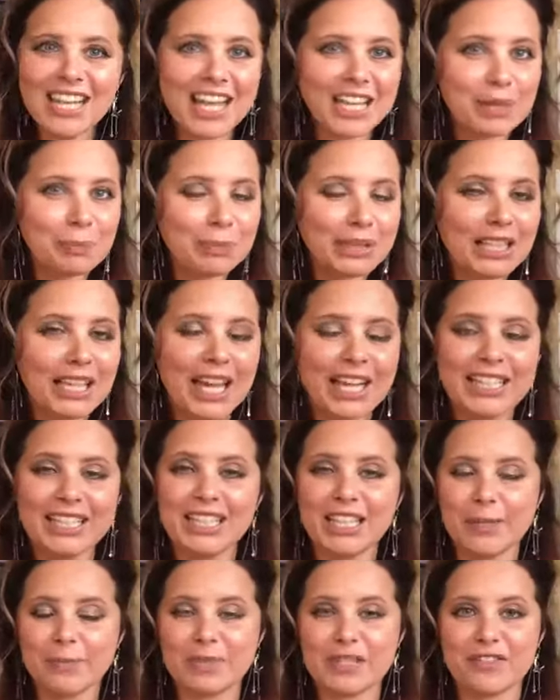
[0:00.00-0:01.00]
It's like
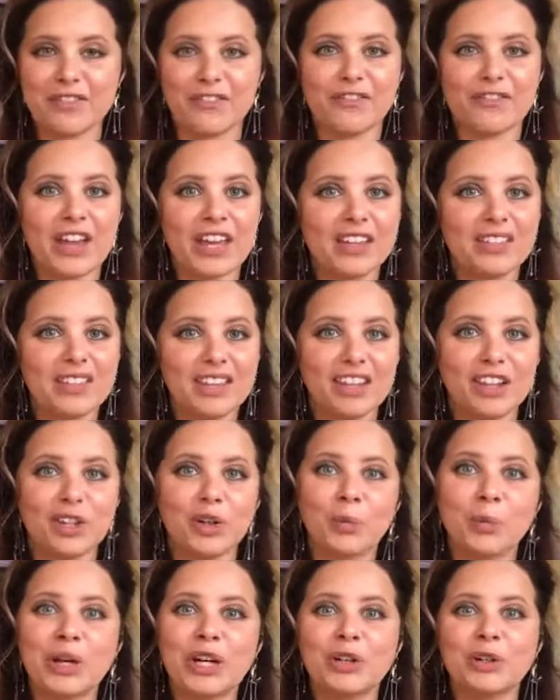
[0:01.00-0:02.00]
blind leaps of faith
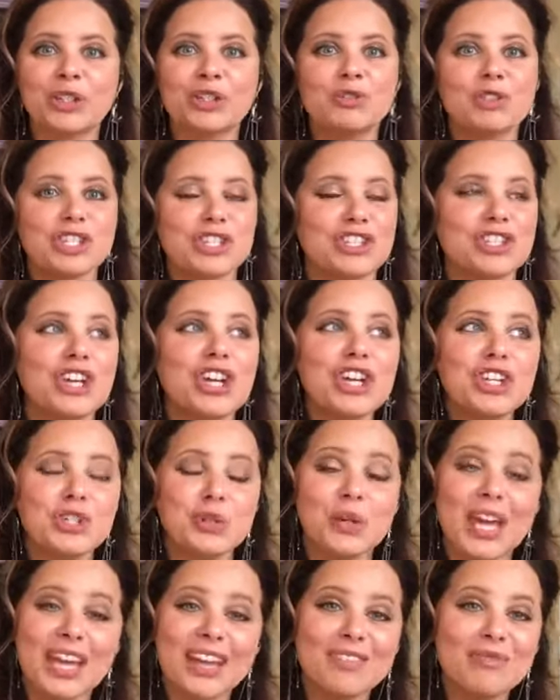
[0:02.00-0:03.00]
here where you
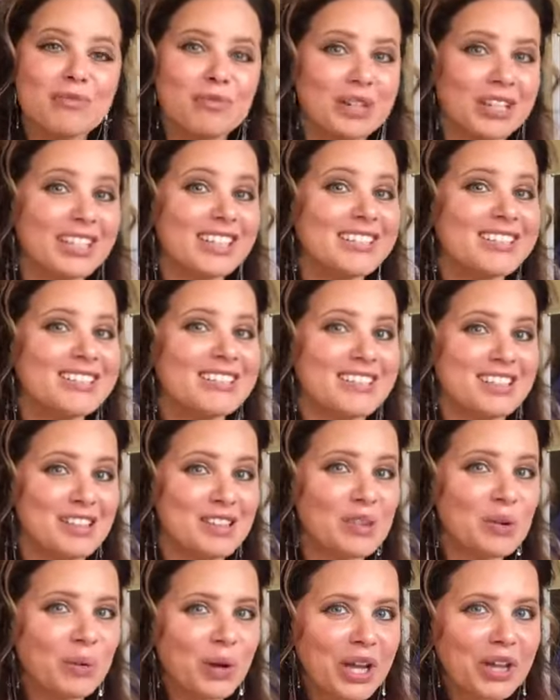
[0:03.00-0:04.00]
can't really
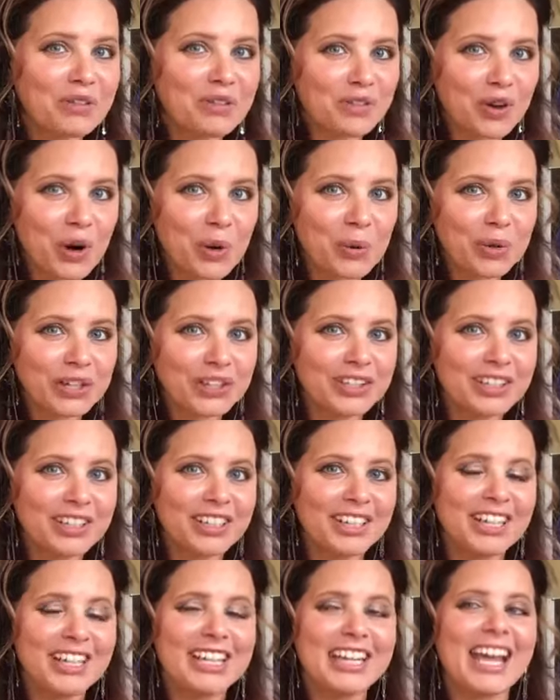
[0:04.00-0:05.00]
see the way
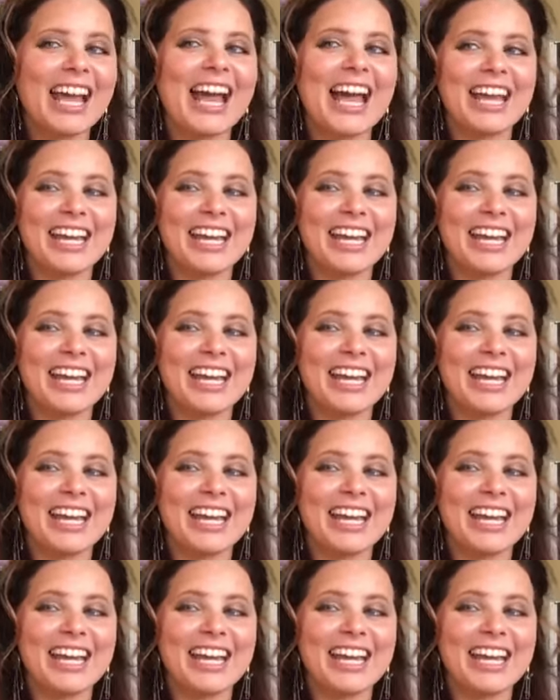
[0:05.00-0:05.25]
forward,